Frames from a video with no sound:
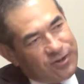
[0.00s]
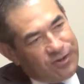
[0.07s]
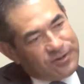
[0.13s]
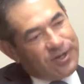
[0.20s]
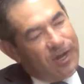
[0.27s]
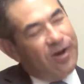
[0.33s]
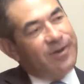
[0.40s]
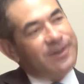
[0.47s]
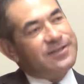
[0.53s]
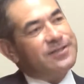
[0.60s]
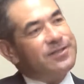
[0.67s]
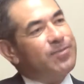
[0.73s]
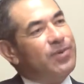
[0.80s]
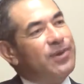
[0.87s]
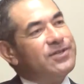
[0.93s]
sir, as always,
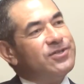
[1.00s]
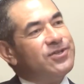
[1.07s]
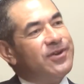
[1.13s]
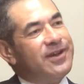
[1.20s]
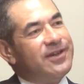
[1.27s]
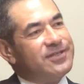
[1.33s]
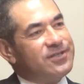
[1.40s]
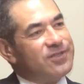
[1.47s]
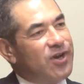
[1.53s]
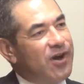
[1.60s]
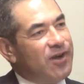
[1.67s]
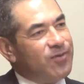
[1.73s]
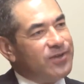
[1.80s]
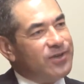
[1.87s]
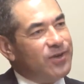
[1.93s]
it's a pleasure to
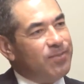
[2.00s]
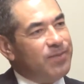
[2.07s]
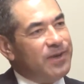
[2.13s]
talk with you